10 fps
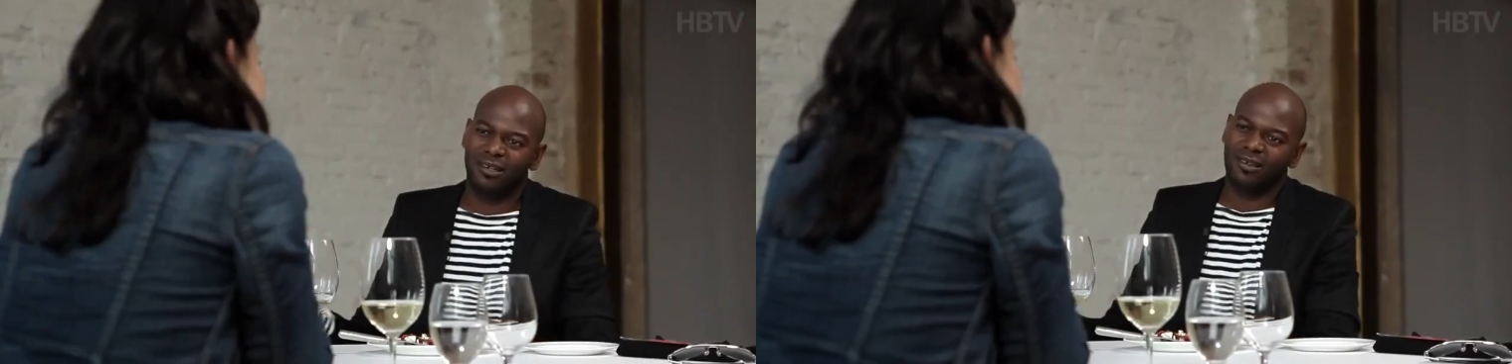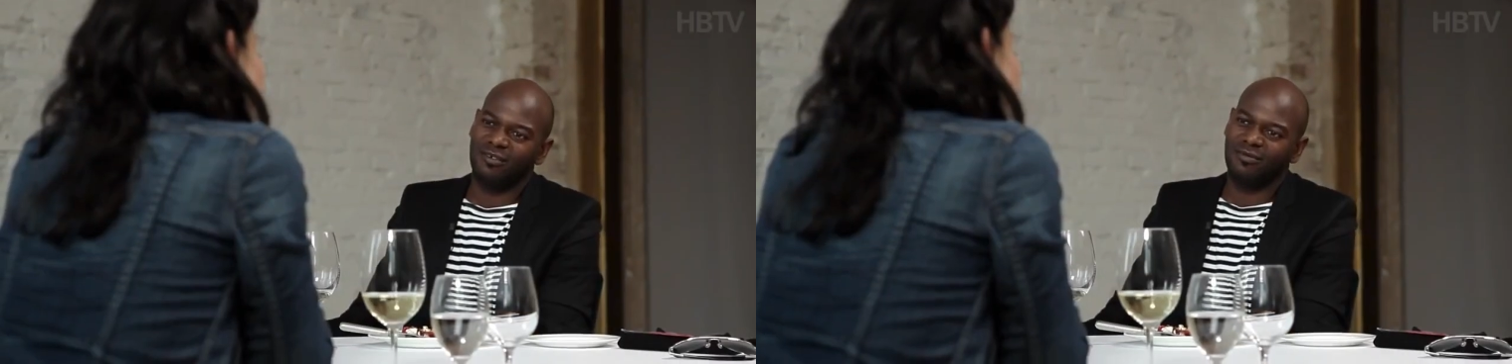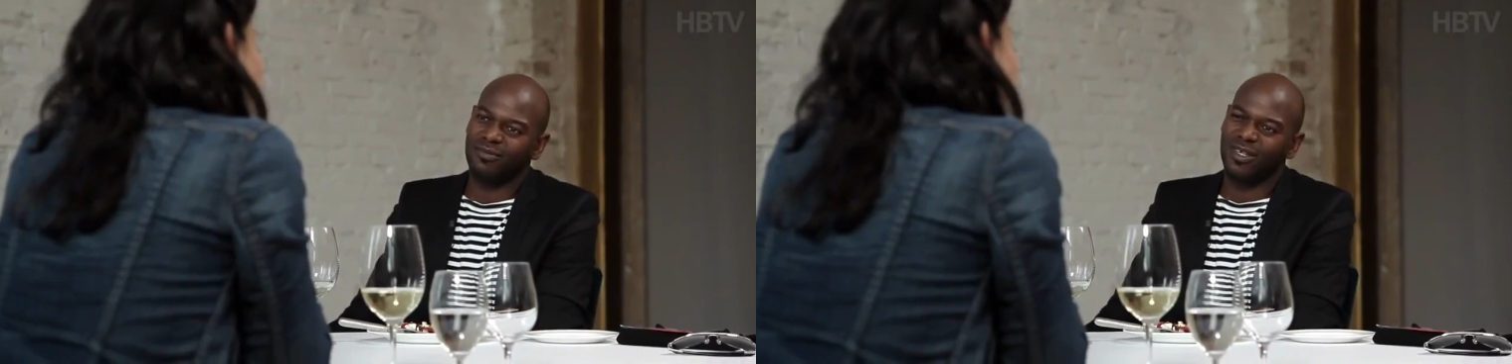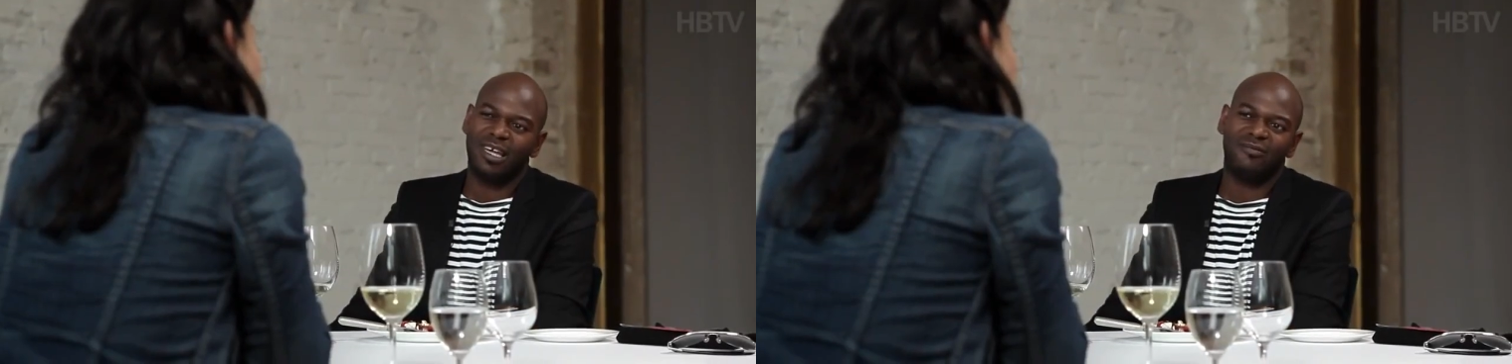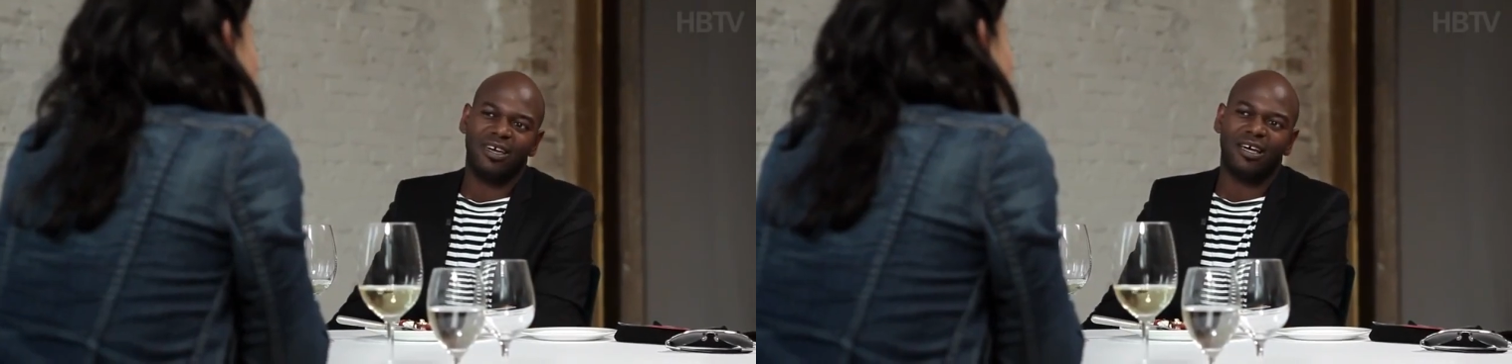not
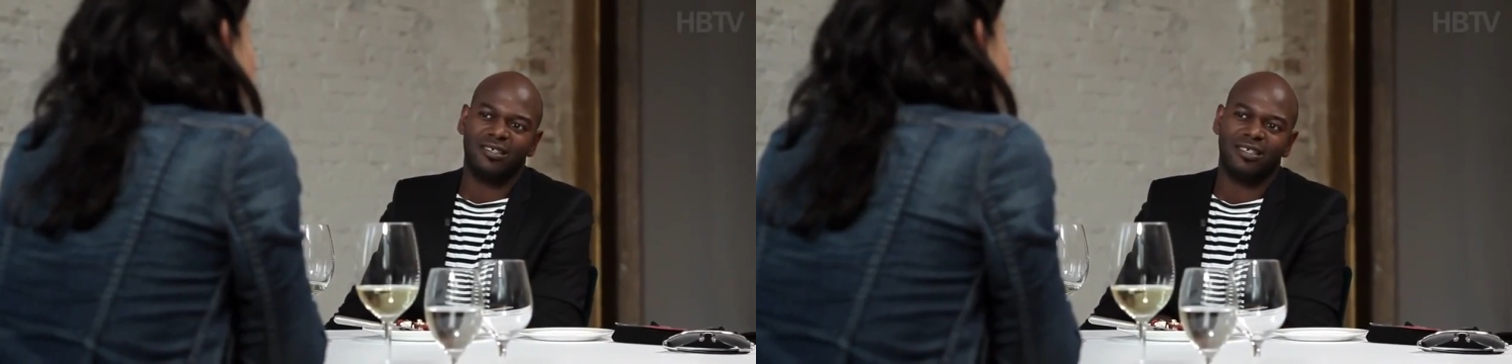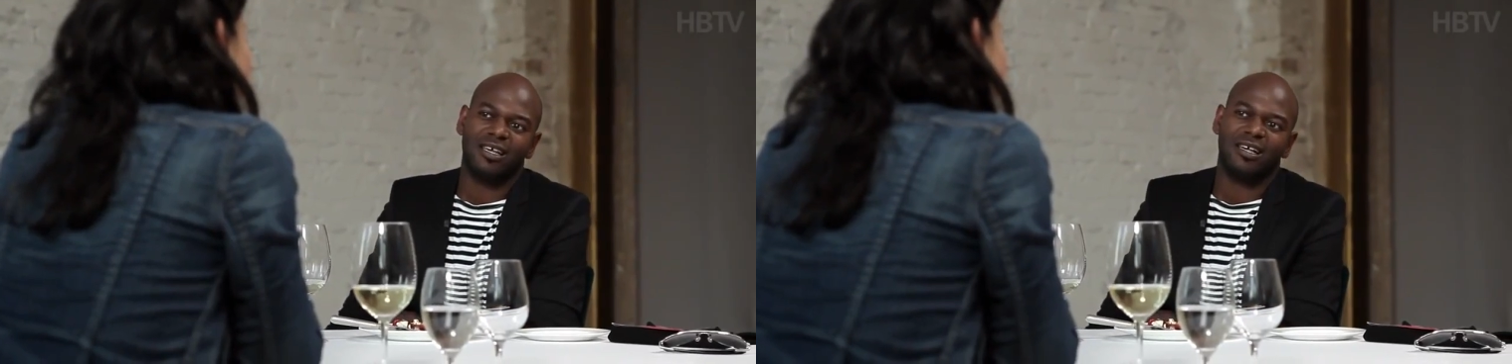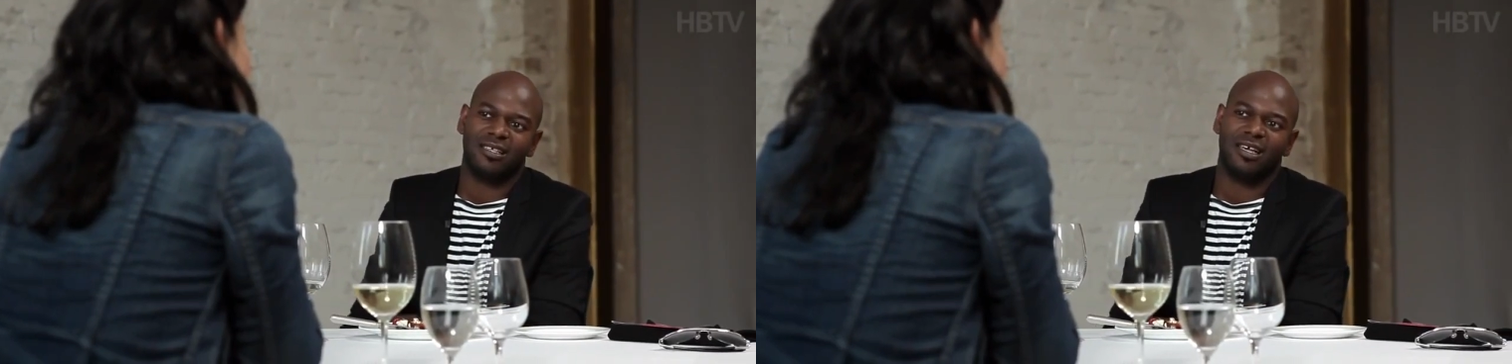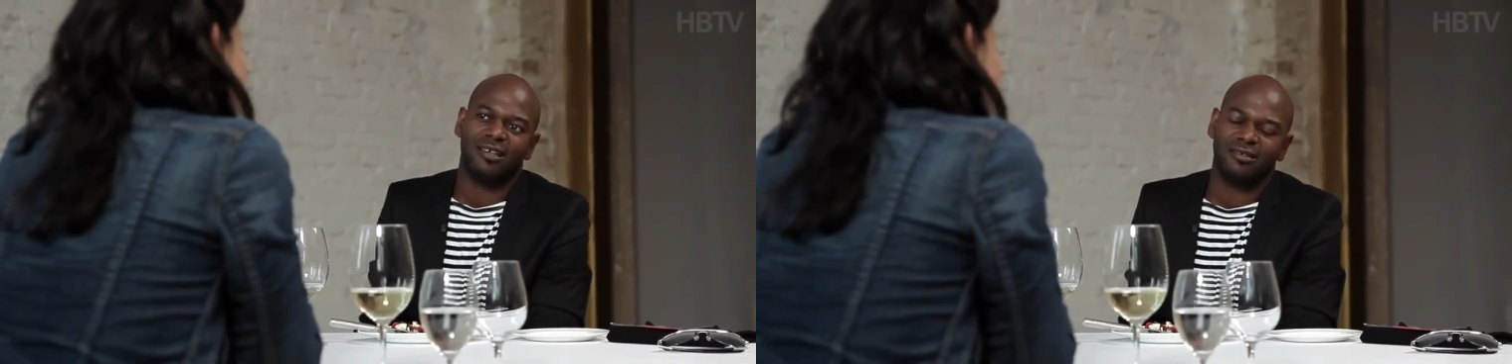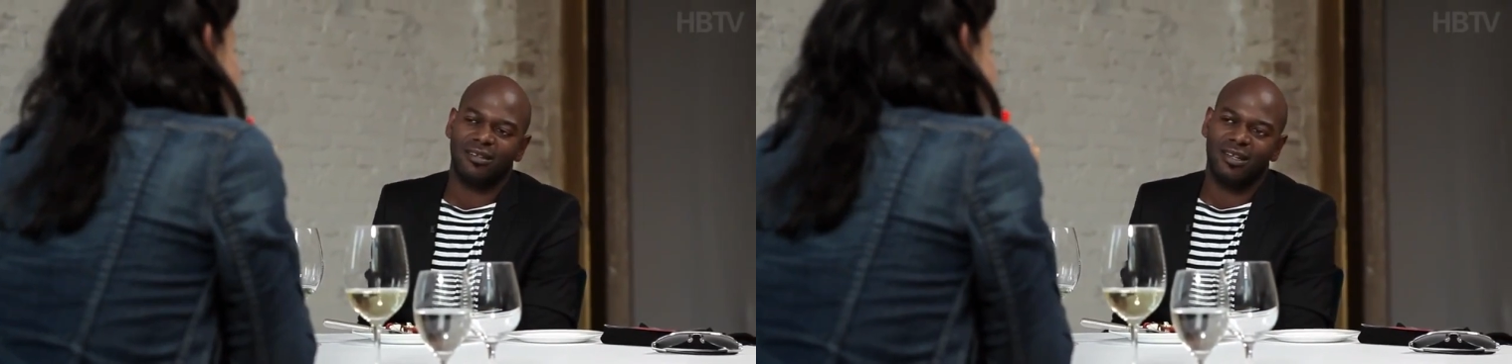every artist has
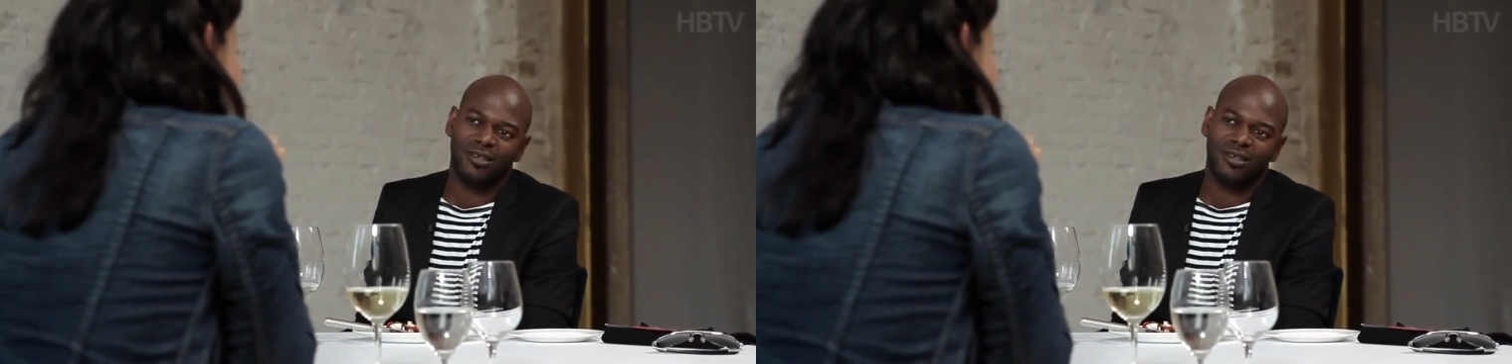that